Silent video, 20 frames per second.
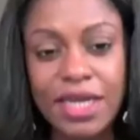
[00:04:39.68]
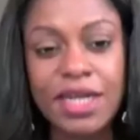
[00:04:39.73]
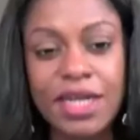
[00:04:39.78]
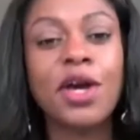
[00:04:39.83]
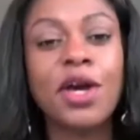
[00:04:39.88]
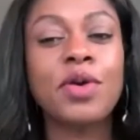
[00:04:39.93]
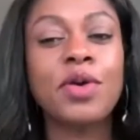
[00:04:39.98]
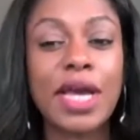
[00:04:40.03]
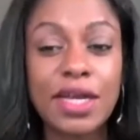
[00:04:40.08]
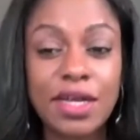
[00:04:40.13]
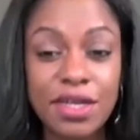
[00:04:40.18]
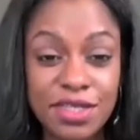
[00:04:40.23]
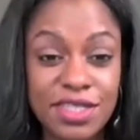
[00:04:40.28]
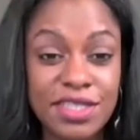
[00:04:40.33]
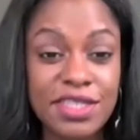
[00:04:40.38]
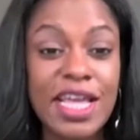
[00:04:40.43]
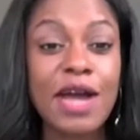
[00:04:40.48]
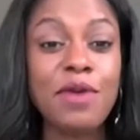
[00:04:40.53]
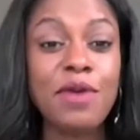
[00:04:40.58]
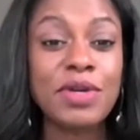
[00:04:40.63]
Okay,
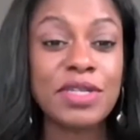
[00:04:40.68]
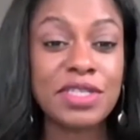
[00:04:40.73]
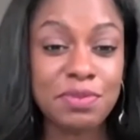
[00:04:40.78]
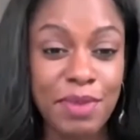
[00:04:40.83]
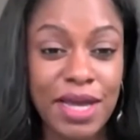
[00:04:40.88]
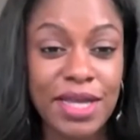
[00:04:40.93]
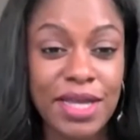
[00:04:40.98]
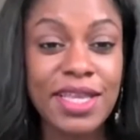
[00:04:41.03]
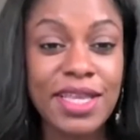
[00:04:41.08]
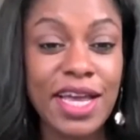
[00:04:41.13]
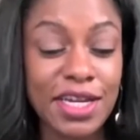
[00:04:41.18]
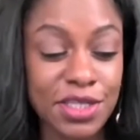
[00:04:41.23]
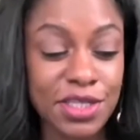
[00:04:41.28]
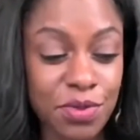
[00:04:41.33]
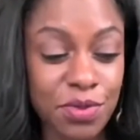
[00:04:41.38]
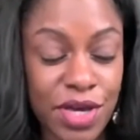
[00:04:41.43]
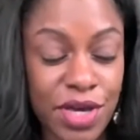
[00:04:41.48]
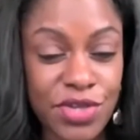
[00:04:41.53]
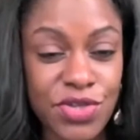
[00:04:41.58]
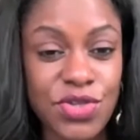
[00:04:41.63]
because that was my next
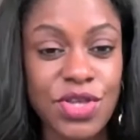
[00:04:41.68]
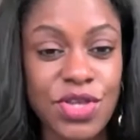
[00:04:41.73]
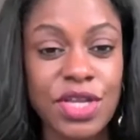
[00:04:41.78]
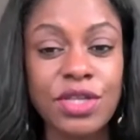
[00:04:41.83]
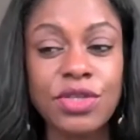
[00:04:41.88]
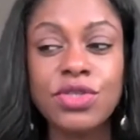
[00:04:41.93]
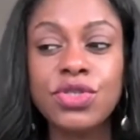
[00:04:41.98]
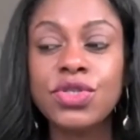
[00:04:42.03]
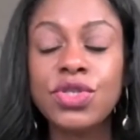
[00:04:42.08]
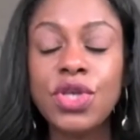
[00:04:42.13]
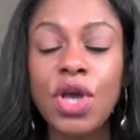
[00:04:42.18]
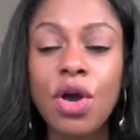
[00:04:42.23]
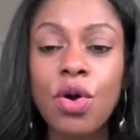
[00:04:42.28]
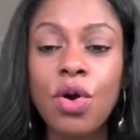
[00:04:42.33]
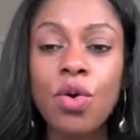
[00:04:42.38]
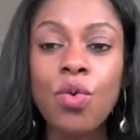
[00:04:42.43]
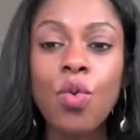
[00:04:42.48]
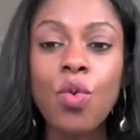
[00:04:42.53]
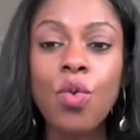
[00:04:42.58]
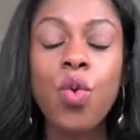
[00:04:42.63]
question.
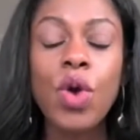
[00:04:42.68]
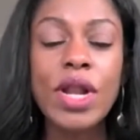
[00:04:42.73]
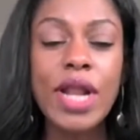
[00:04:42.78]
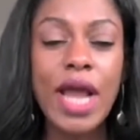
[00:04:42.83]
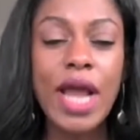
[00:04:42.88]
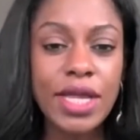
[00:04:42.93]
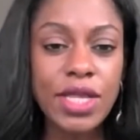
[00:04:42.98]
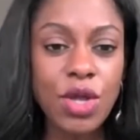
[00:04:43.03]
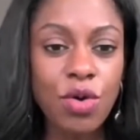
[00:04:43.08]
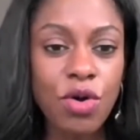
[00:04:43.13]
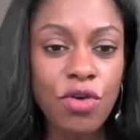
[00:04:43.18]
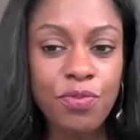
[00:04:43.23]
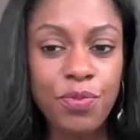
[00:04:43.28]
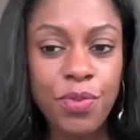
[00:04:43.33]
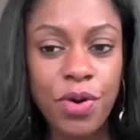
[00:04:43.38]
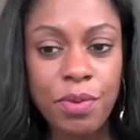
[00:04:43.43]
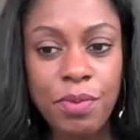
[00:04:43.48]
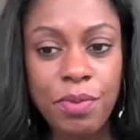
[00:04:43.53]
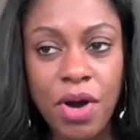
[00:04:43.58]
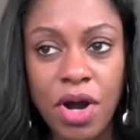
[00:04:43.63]
So what I know
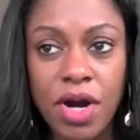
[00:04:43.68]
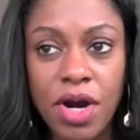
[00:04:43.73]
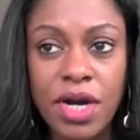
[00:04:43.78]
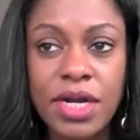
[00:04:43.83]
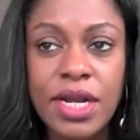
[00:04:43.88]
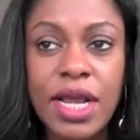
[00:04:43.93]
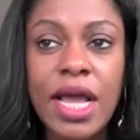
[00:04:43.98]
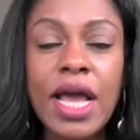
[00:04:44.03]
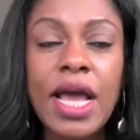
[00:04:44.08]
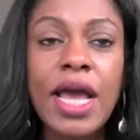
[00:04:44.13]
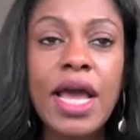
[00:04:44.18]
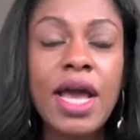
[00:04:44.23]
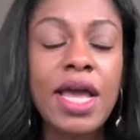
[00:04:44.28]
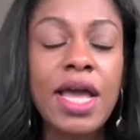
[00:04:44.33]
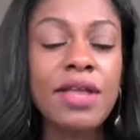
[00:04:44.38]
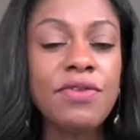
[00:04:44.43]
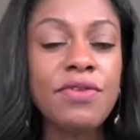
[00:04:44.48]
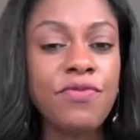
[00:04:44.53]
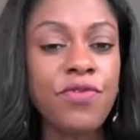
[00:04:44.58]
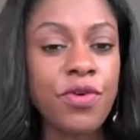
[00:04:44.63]
of Pommard,
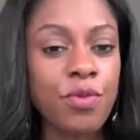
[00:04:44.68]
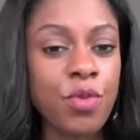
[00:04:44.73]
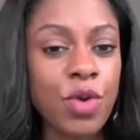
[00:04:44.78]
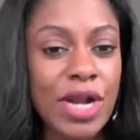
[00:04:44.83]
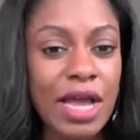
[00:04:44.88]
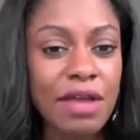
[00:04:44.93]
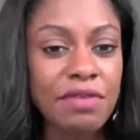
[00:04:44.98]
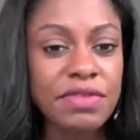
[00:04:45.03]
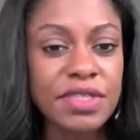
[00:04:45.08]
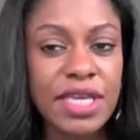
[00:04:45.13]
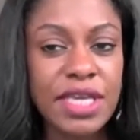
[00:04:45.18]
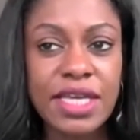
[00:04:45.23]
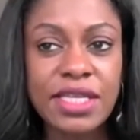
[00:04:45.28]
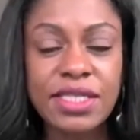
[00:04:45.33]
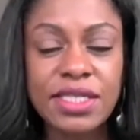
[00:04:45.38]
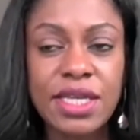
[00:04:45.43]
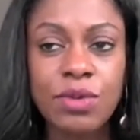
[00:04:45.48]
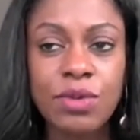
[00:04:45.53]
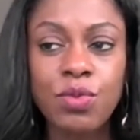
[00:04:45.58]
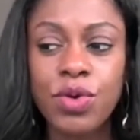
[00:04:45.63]
and from what I've
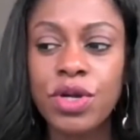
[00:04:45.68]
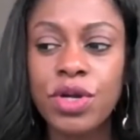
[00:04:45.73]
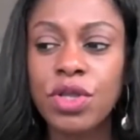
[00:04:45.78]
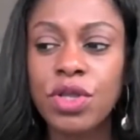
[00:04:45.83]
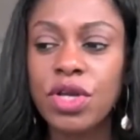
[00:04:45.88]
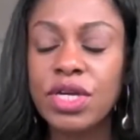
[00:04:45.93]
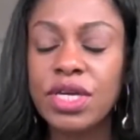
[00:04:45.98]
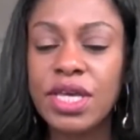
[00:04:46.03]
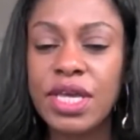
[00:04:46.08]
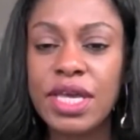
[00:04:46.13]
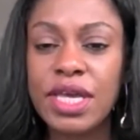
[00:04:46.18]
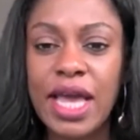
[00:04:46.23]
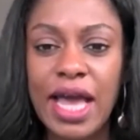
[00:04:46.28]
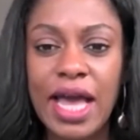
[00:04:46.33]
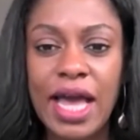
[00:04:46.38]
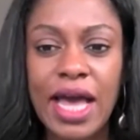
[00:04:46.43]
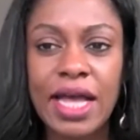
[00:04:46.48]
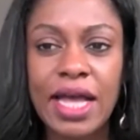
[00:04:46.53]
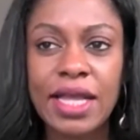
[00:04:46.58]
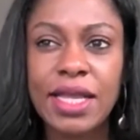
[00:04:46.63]
tasted, we're looking
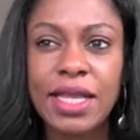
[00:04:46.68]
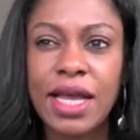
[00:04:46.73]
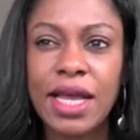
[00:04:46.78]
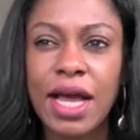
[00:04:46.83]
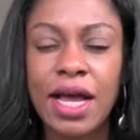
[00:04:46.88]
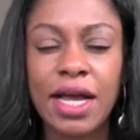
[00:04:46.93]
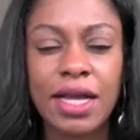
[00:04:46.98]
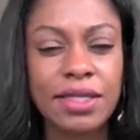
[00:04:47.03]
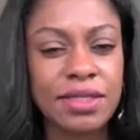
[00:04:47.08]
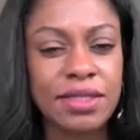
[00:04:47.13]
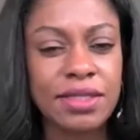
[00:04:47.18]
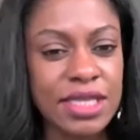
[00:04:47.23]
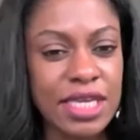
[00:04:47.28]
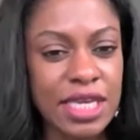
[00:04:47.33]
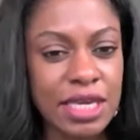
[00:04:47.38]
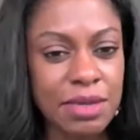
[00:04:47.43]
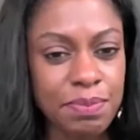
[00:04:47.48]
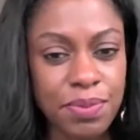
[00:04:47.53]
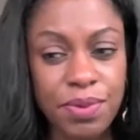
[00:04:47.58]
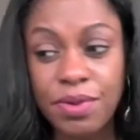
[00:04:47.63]
at
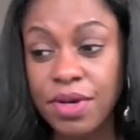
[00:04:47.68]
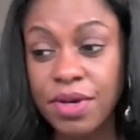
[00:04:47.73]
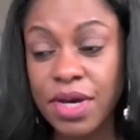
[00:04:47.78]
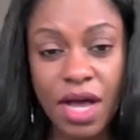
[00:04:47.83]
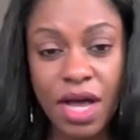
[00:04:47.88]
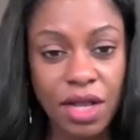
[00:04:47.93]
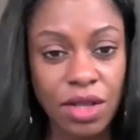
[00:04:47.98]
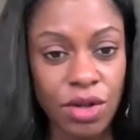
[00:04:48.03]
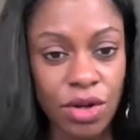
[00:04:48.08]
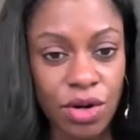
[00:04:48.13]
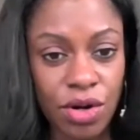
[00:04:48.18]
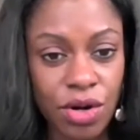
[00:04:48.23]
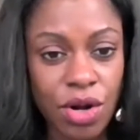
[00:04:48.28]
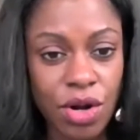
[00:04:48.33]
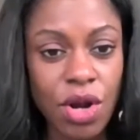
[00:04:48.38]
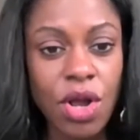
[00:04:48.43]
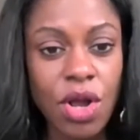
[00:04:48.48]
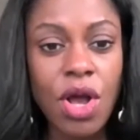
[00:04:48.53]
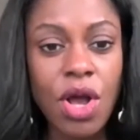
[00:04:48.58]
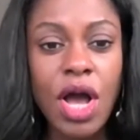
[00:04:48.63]
deep
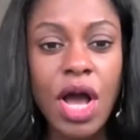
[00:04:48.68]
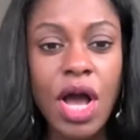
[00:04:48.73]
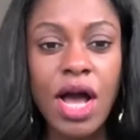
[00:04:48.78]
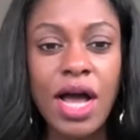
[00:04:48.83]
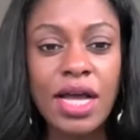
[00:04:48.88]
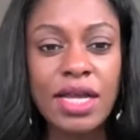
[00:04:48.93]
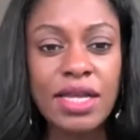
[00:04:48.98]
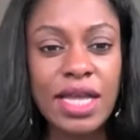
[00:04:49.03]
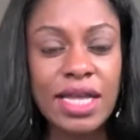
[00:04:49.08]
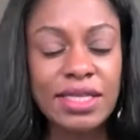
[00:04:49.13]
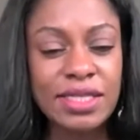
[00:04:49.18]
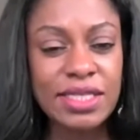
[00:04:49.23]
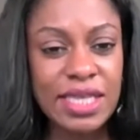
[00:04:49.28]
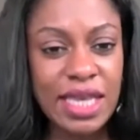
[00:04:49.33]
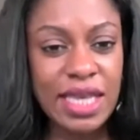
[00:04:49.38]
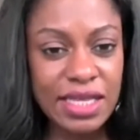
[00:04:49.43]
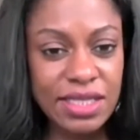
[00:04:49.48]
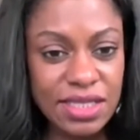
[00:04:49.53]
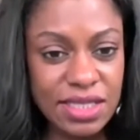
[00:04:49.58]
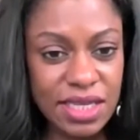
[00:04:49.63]
color,
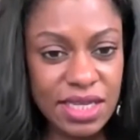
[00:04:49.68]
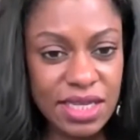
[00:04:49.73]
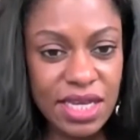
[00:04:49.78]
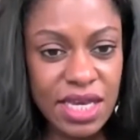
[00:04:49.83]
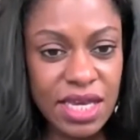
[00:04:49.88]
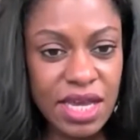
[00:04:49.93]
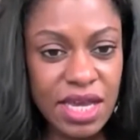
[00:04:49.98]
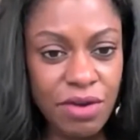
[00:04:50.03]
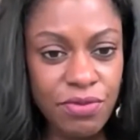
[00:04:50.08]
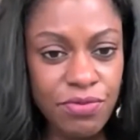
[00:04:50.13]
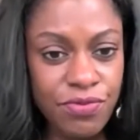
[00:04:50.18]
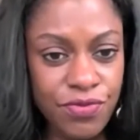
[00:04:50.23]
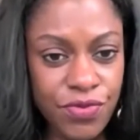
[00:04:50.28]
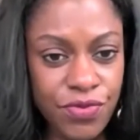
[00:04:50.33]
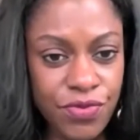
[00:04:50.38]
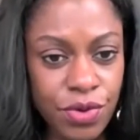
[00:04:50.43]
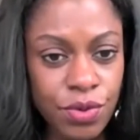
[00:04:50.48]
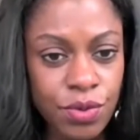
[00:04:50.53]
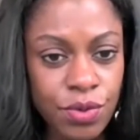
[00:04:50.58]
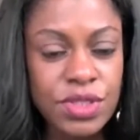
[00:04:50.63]
intensity of
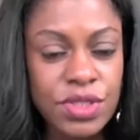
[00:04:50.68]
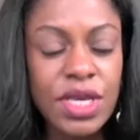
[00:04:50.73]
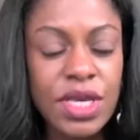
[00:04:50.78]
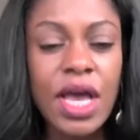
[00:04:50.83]
fruit,